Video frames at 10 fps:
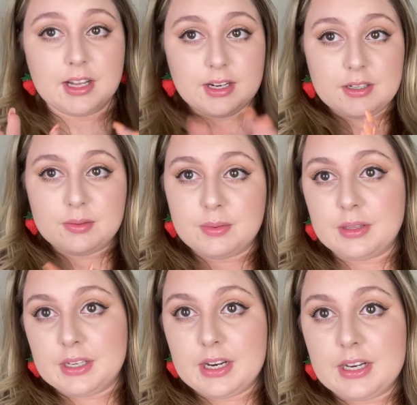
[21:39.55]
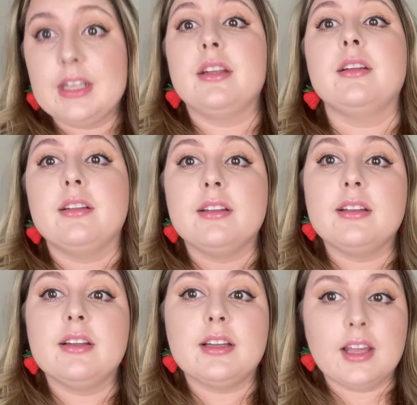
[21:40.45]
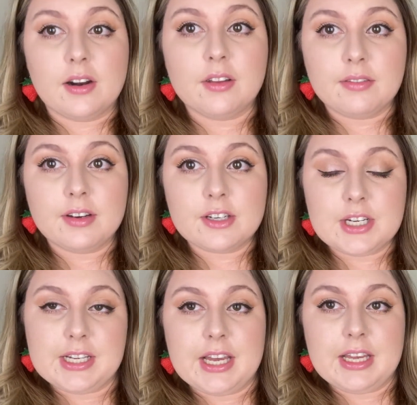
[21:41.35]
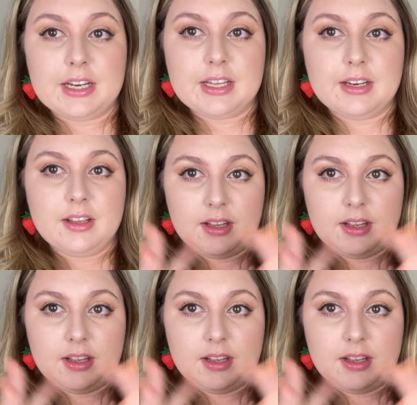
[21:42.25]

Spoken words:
I just really need to get all the footage I can in.